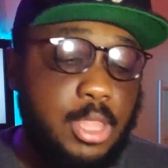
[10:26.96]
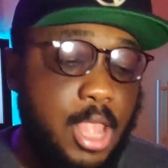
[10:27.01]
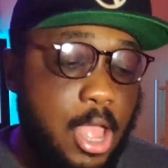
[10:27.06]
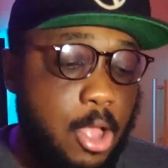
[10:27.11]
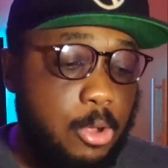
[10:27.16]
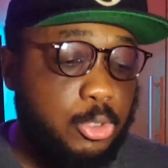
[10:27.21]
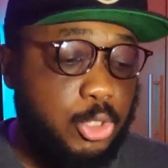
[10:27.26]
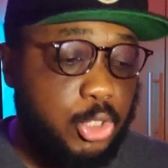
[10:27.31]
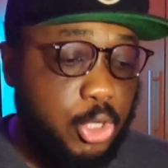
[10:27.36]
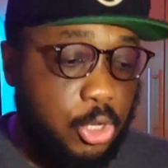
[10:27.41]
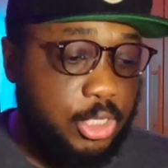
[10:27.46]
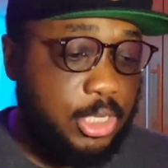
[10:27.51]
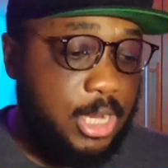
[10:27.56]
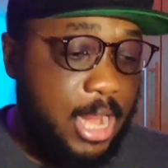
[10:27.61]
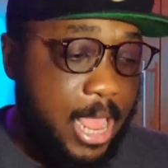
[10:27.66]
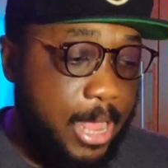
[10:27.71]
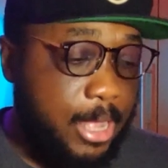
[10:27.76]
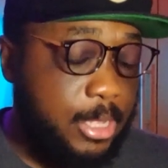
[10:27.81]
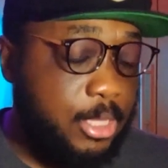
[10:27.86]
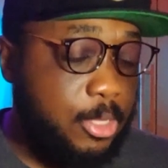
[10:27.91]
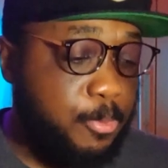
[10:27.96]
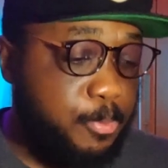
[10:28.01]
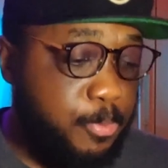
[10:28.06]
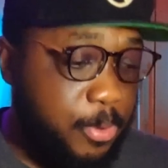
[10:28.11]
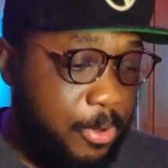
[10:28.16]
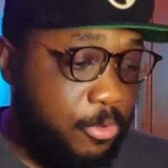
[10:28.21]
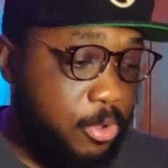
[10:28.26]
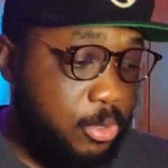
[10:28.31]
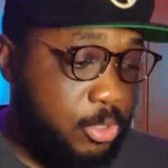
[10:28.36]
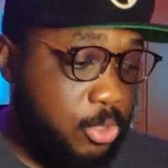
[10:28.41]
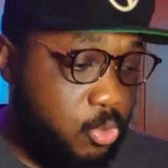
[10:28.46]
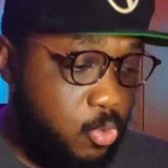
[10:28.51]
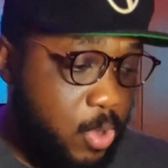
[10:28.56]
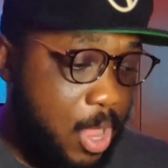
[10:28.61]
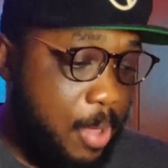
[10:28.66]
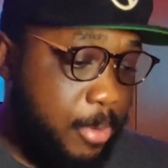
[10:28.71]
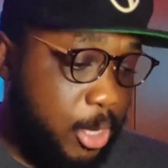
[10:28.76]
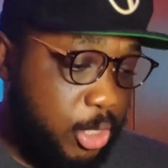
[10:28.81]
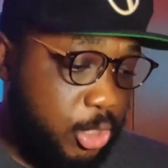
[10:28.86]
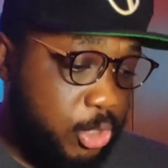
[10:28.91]
Now, just like the previous two
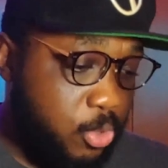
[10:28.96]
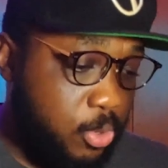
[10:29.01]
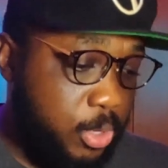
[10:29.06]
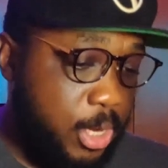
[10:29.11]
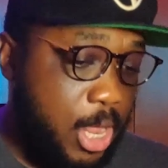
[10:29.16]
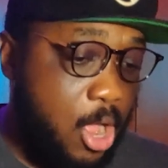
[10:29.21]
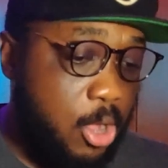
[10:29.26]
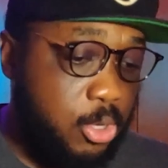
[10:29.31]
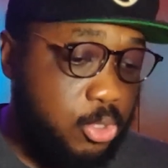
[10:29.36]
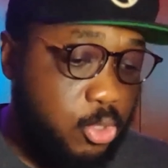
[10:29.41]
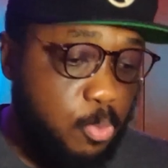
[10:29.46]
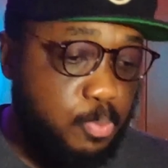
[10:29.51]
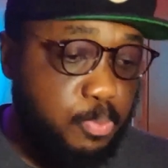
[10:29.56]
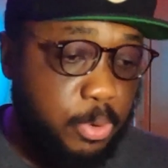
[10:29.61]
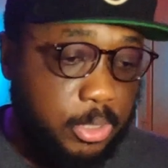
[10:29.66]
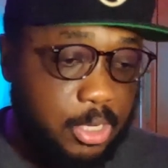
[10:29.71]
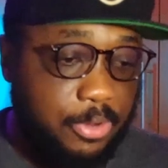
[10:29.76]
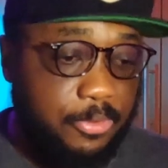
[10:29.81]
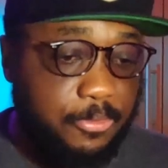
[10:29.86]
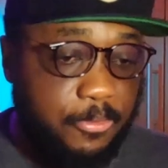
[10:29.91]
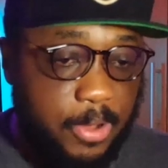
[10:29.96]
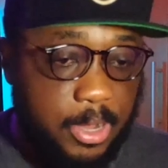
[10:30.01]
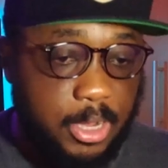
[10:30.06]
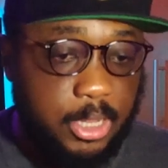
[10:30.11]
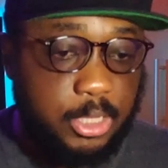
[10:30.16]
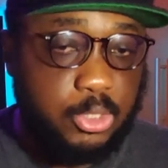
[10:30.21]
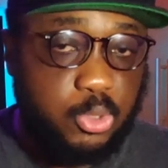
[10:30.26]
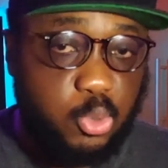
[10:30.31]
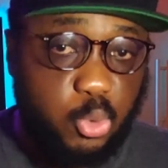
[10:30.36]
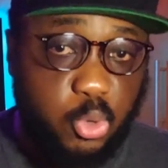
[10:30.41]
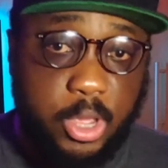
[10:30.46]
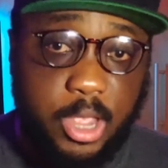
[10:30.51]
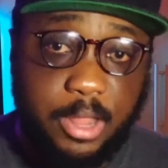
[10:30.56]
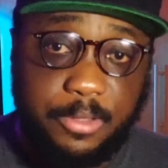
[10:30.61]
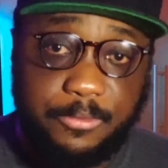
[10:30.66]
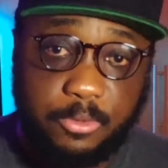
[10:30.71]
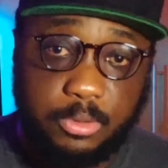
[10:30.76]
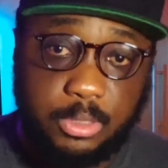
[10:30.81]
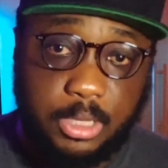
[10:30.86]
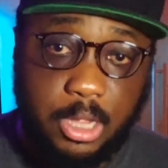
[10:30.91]
I mentioned, there are also budget-friendly studio
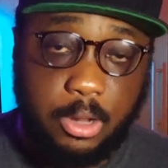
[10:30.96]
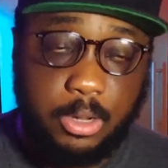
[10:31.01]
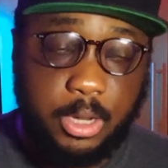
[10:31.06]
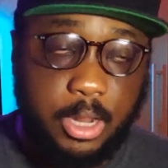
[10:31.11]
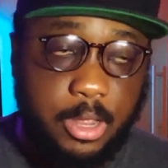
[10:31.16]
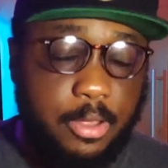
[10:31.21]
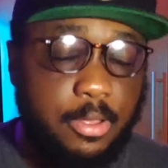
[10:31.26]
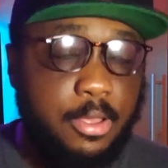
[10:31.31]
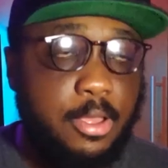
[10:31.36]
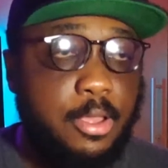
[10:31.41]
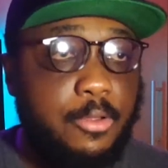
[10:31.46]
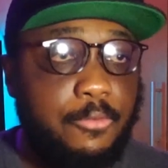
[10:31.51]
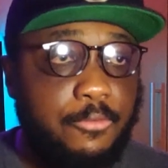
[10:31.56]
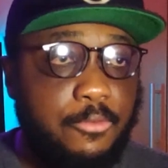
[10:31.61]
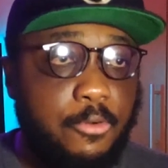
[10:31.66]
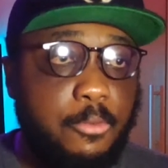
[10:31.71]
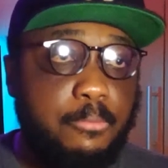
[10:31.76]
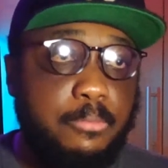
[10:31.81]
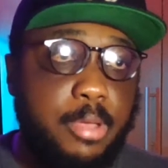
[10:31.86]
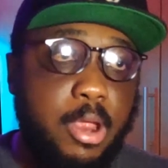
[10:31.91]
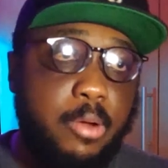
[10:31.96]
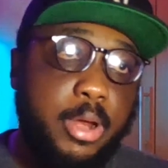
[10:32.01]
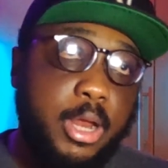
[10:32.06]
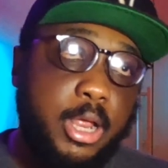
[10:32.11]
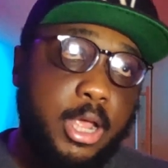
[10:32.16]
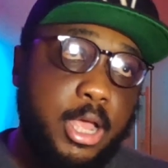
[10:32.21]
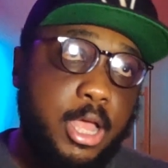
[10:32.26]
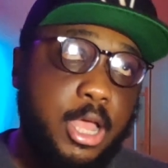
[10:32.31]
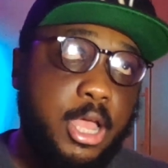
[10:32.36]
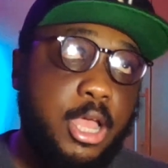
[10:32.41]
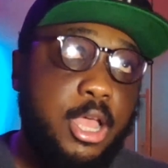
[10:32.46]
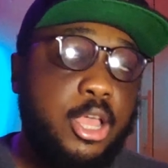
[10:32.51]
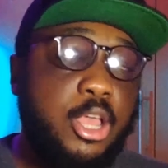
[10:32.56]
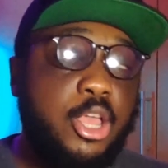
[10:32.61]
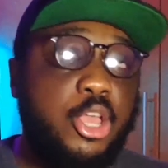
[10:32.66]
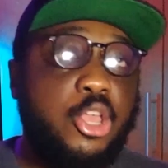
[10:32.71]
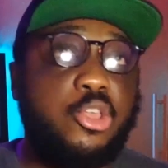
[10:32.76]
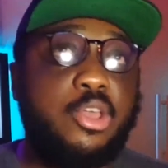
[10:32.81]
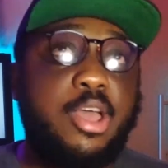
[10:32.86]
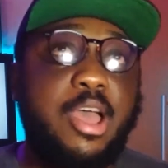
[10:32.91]
headphones out there. From Behringer,
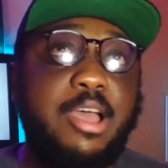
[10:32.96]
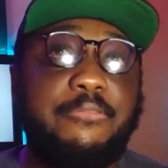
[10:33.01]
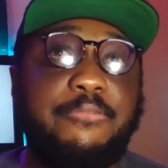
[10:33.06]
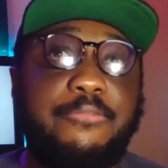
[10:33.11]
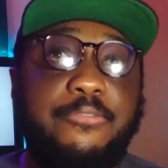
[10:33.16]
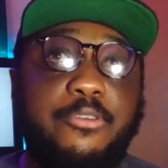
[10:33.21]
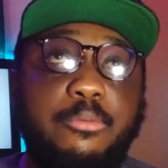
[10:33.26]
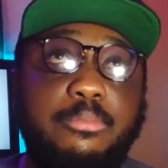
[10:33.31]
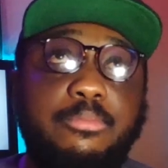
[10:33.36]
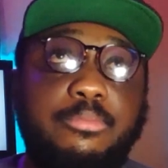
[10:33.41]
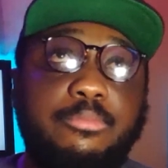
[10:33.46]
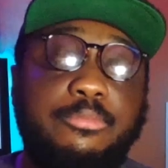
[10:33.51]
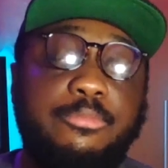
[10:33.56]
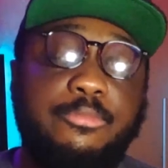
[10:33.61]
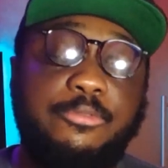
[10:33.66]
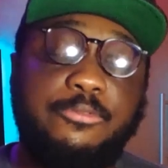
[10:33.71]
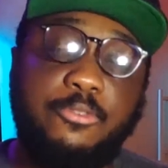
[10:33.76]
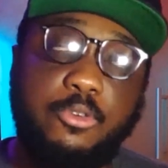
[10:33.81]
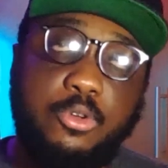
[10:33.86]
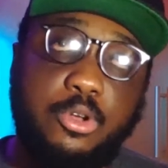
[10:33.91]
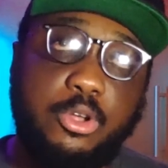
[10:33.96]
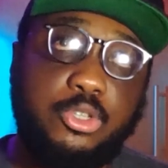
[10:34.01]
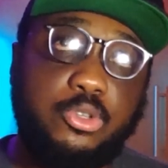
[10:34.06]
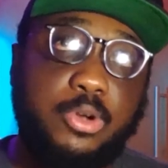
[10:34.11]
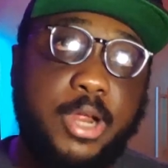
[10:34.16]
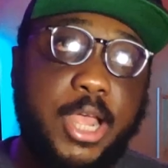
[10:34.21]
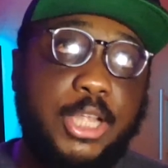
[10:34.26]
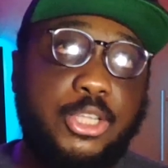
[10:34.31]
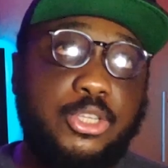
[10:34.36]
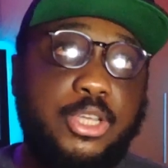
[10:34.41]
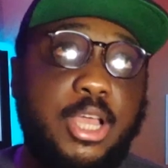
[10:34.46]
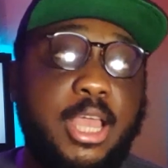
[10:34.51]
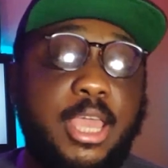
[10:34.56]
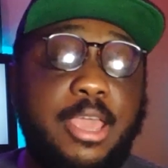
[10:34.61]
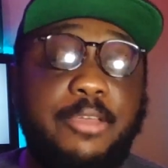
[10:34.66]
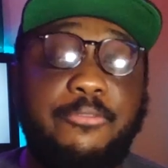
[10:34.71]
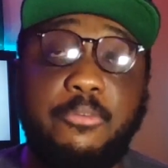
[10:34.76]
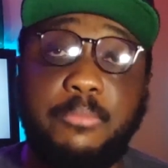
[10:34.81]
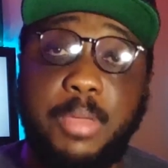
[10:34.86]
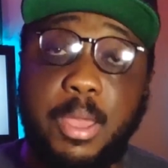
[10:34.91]
you have from Focusrite, you can
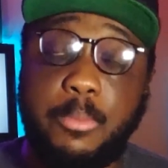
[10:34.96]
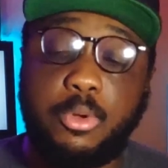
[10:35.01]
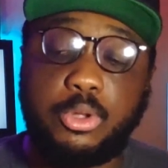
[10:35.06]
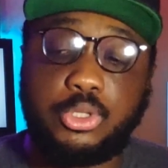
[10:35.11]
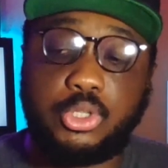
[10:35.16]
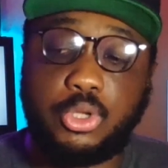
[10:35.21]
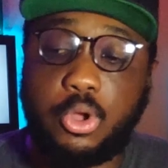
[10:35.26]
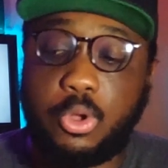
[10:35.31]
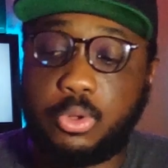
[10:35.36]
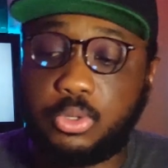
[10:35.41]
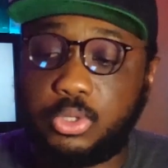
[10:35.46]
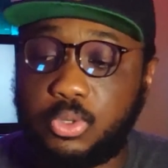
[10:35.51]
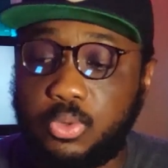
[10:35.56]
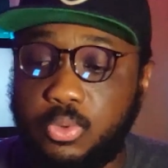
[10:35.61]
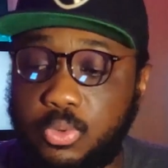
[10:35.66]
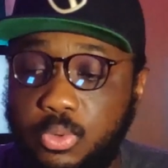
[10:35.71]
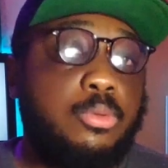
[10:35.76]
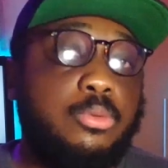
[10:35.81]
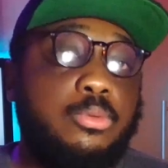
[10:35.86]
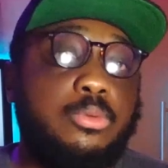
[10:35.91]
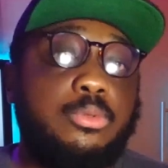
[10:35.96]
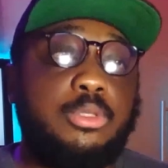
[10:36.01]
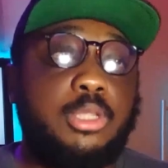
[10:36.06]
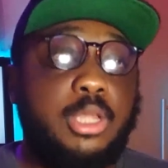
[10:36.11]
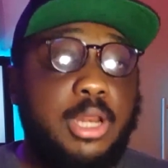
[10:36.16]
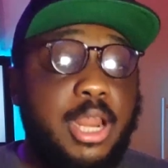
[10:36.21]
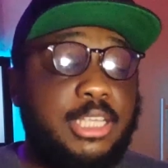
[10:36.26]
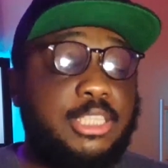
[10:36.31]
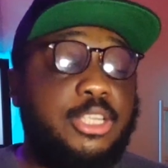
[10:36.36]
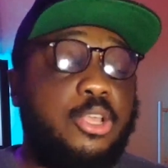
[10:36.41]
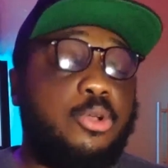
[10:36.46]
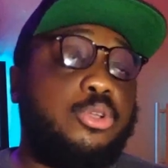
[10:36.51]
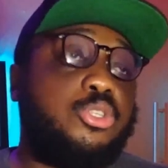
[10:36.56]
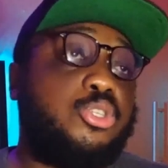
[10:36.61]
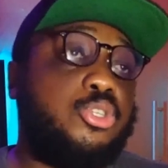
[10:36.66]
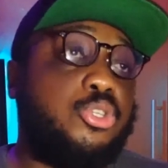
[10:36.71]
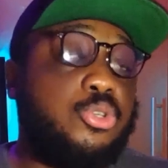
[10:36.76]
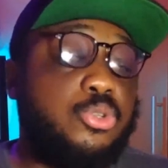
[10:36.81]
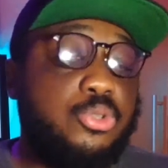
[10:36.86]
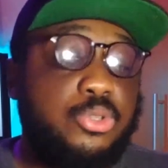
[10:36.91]
get from M-Audio also. The next thing you're going
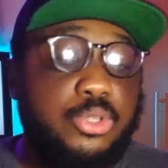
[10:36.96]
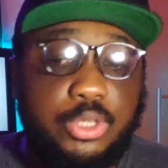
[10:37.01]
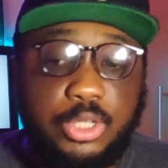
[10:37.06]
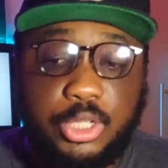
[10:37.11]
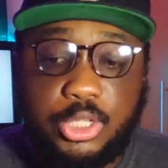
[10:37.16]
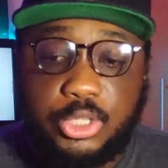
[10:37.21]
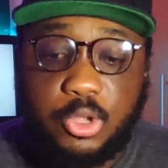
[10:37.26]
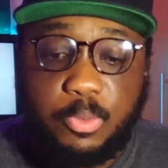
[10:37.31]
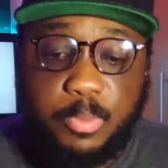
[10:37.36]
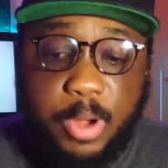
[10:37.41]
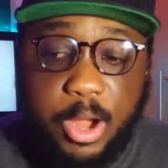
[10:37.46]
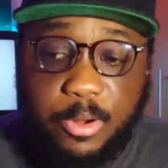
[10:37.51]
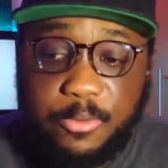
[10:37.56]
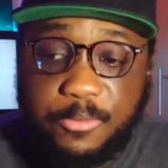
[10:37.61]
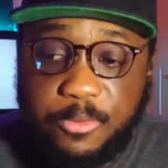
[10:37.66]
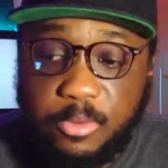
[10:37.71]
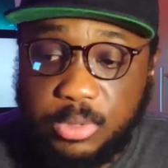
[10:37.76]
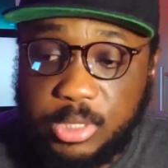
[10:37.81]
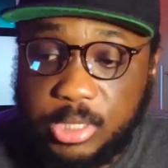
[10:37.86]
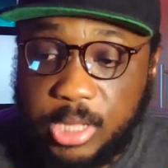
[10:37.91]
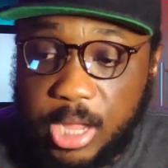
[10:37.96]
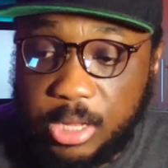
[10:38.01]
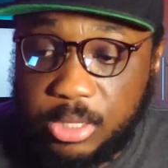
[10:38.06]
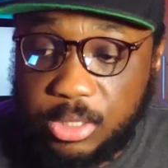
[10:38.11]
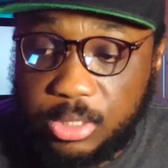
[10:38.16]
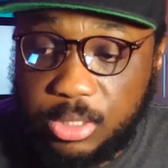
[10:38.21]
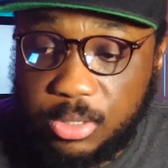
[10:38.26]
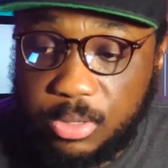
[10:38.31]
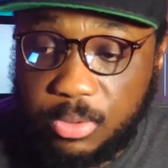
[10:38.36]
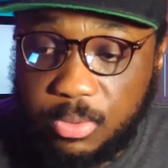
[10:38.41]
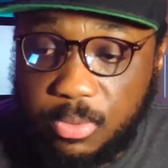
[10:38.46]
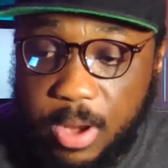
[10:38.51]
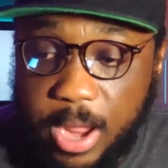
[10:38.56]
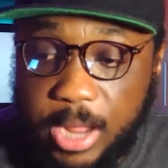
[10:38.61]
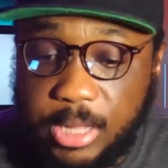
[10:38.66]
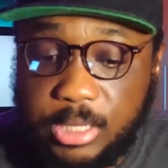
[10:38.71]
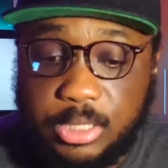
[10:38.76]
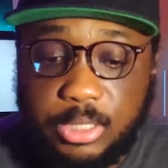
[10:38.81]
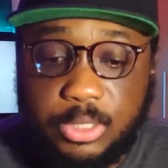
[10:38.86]
to use is your microphone stands, right?